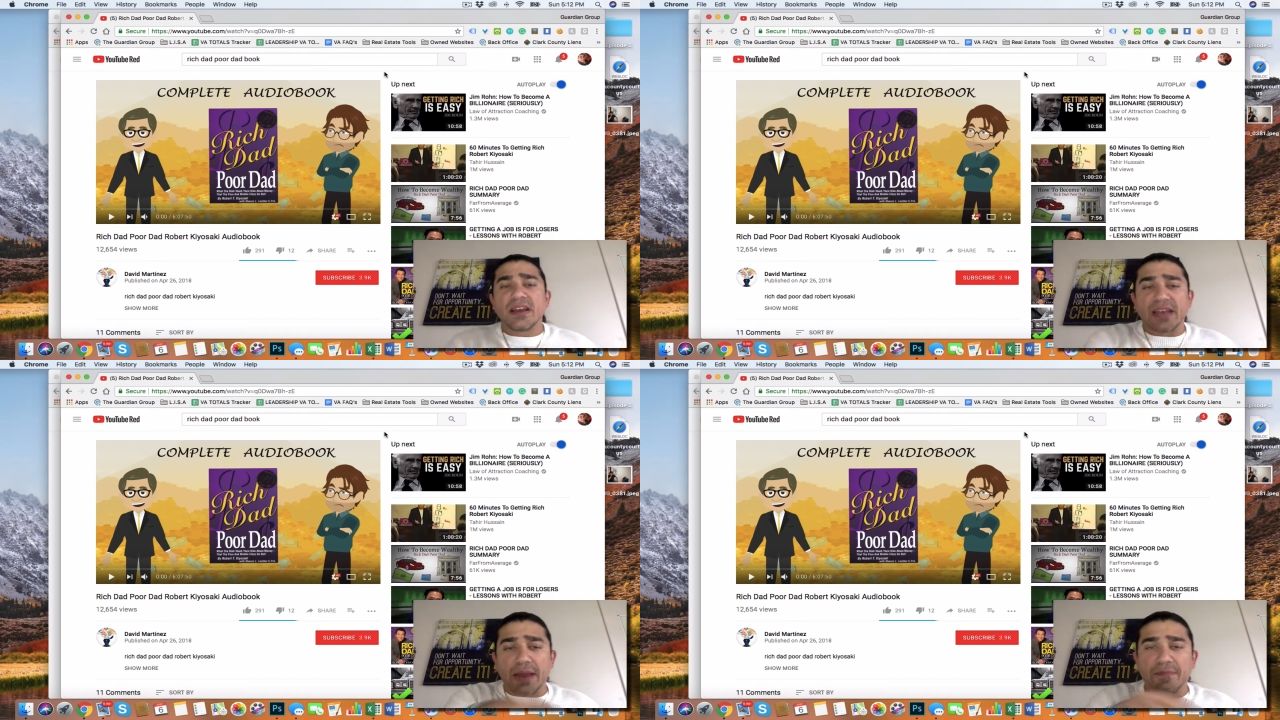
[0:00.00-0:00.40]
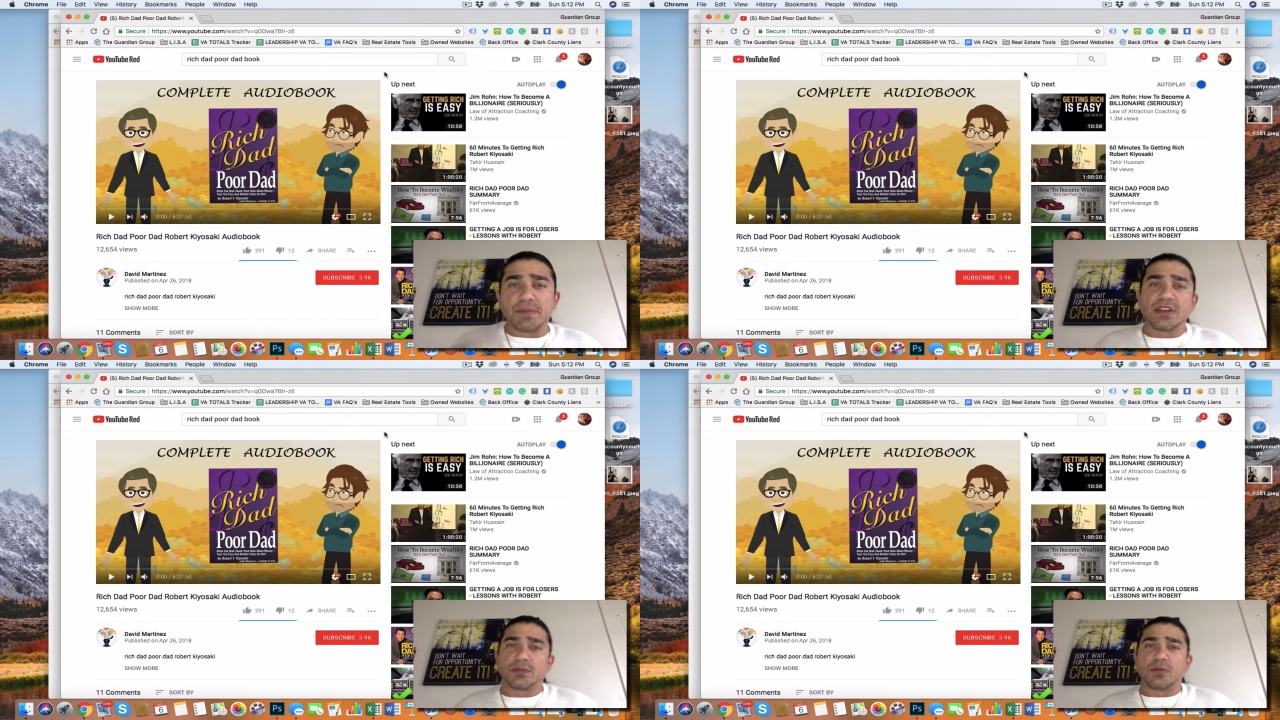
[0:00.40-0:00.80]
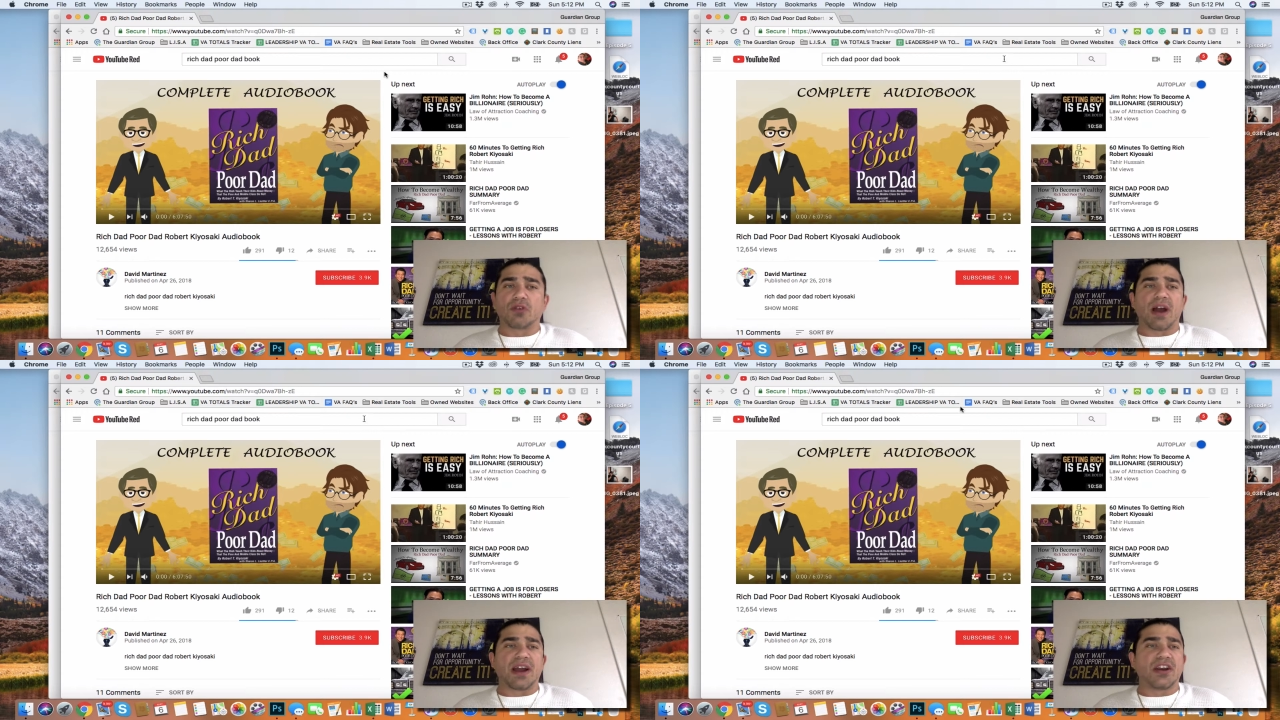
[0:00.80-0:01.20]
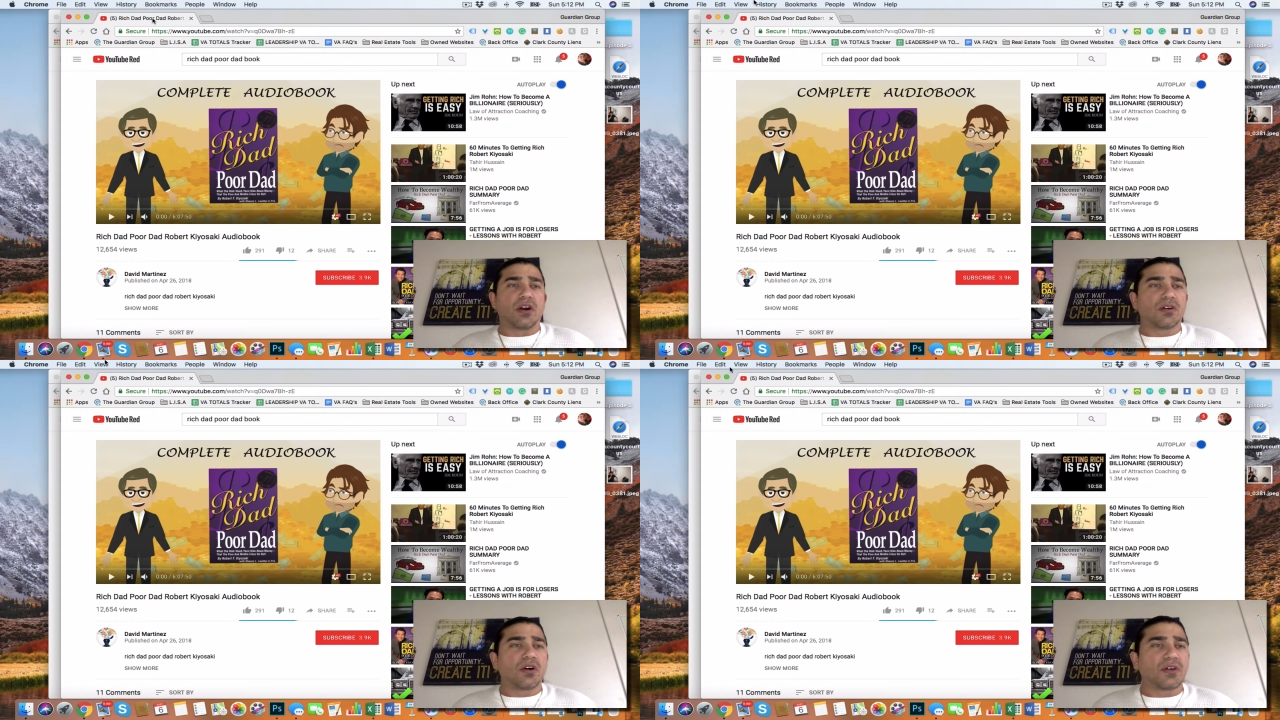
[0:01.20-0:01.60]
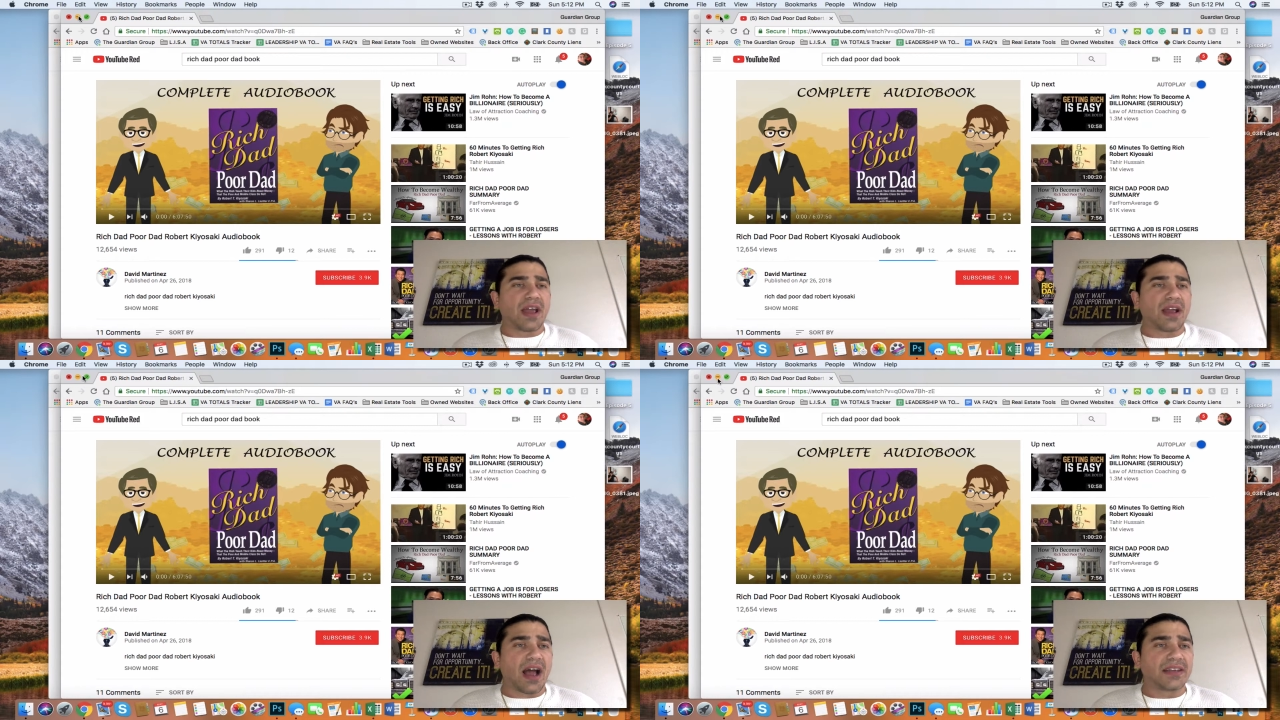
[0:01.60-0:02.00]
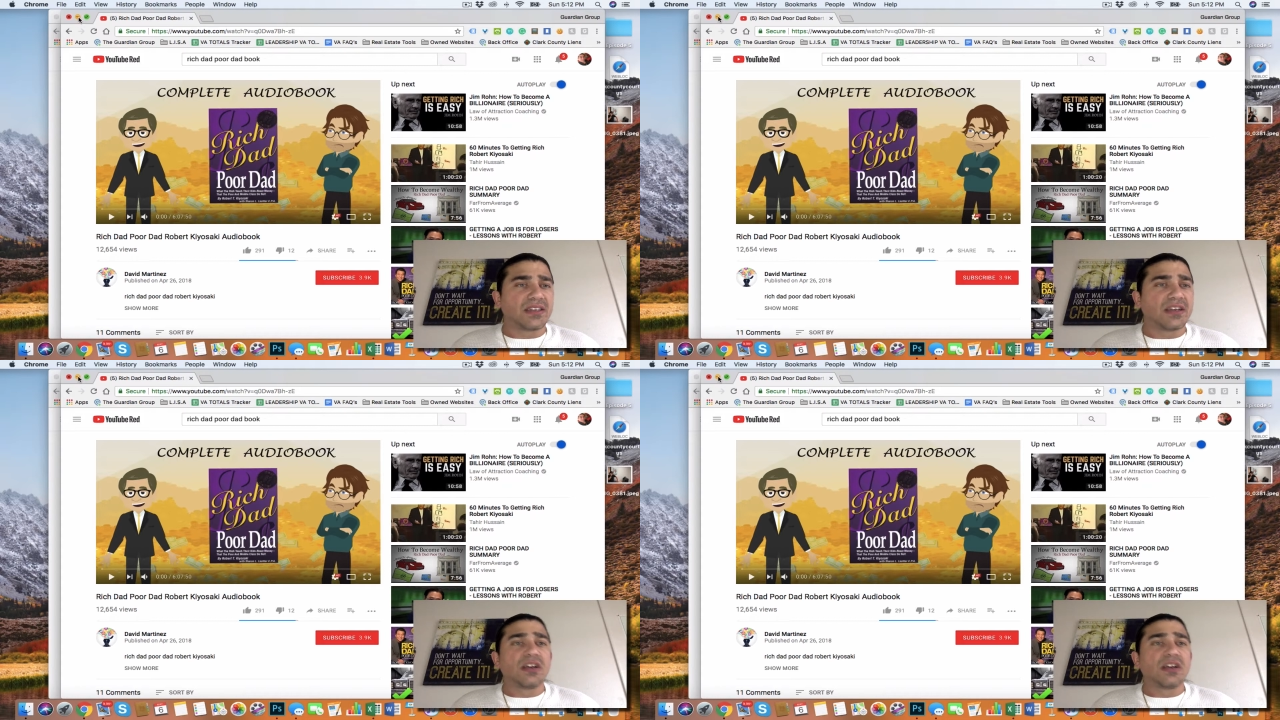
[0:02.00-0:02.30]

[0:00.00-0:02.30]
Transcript: came from this book right here. Okay, guys?